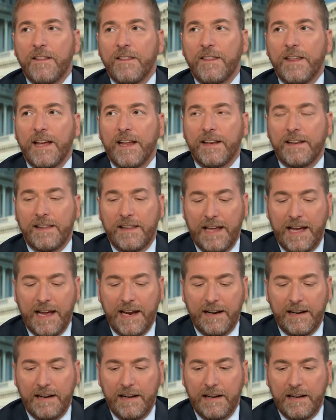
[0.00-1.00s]
that
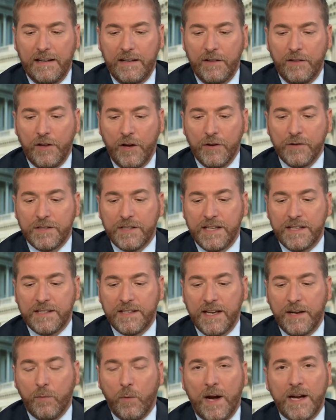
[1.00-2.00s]
that those that
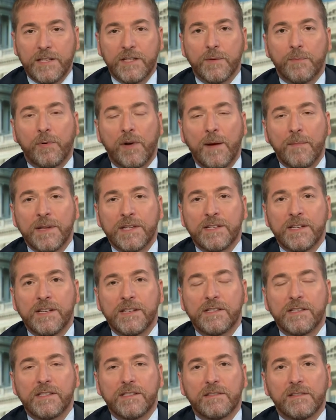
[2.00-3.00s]
said white
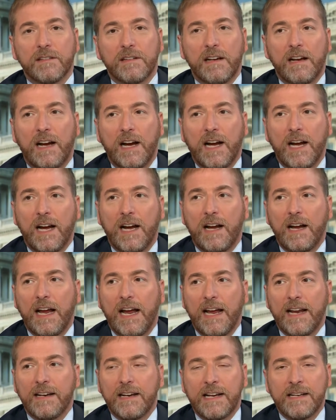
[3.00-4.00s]
supremacists uh,
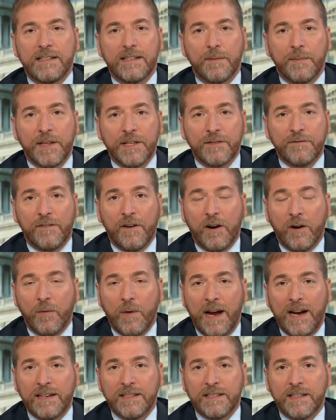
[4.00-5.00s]
and, and some of this far
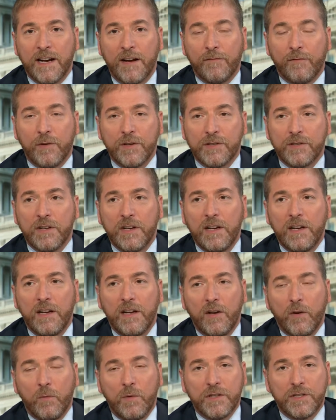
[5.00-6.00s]
right stuff was
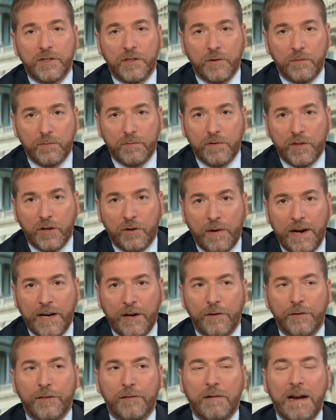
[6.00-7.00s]
was the, the
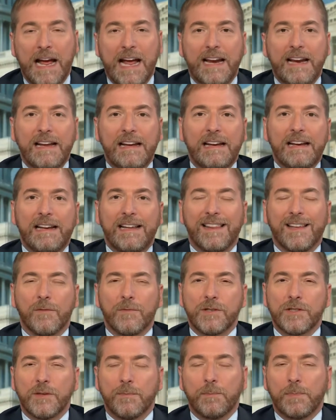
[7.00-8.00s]
greater threat. There
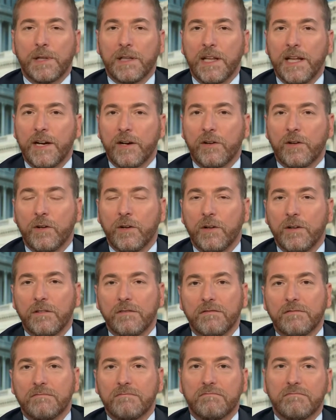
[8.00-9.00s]
was some
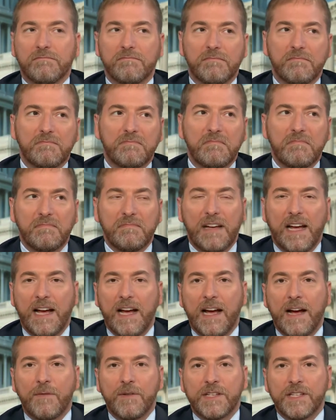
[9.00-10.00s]
political,
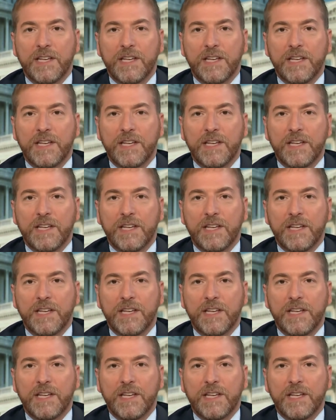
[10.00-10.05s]
I would